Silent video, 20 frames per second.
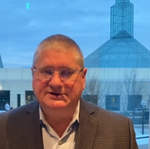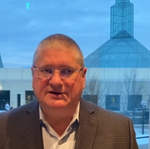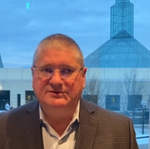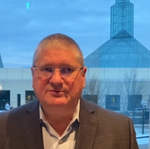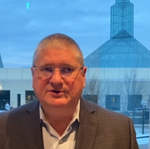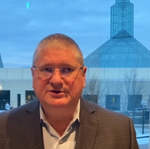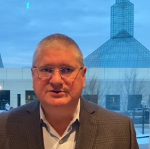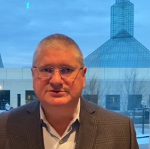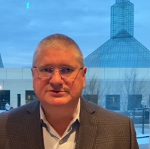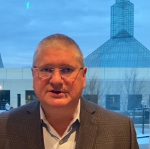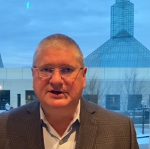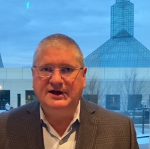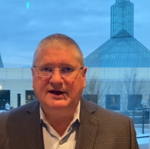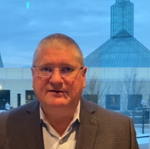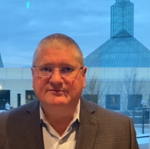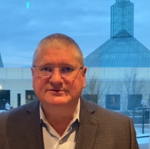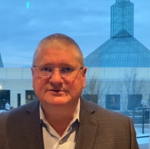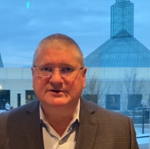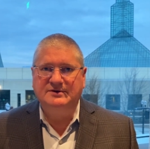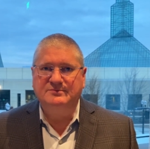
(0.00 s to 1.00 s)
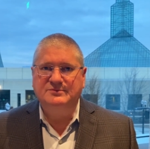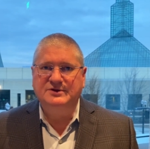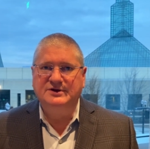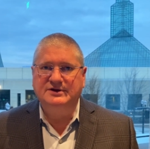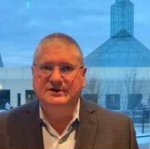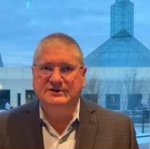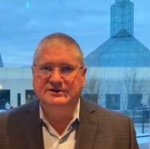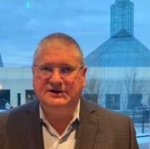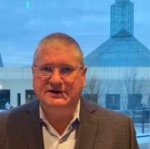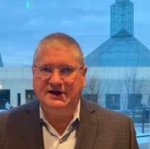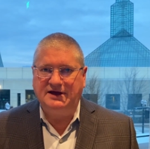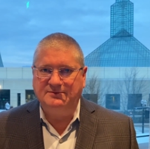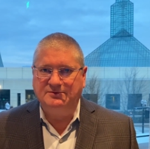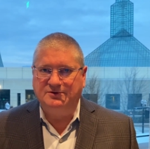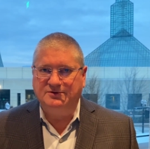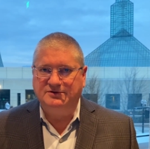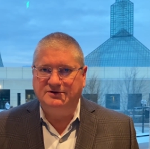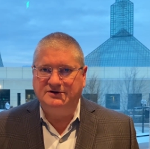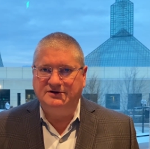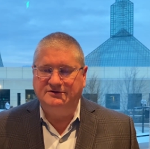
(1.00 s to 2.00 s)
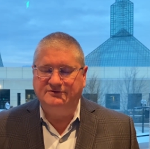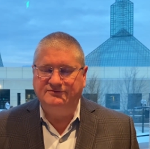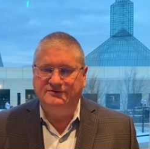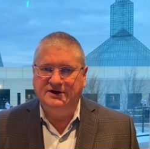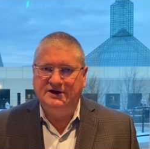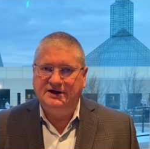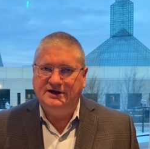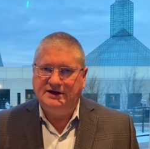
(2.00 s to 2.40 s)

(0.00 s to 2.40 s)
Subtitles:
and we usually have something in the neighborhood of